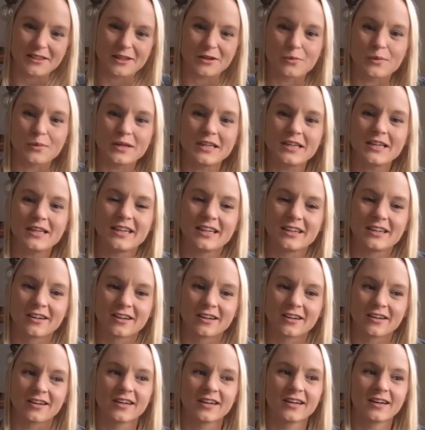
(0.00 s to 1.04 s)
that we
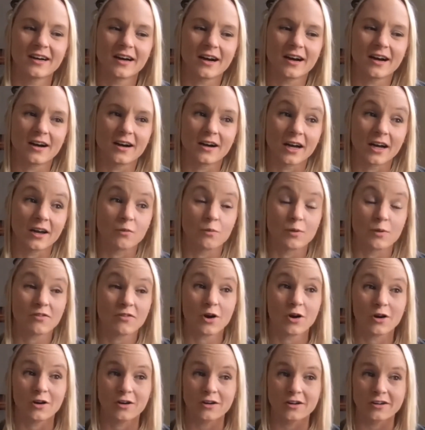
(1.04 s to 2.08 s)
hear and we've
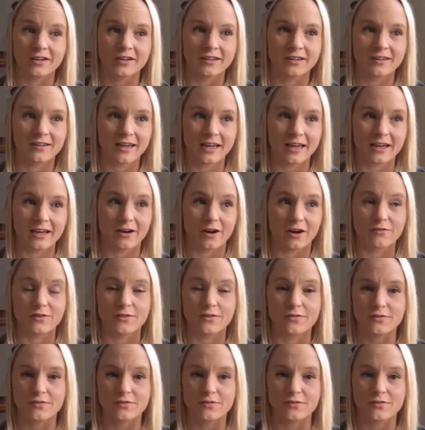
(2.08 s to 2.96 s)
heard in our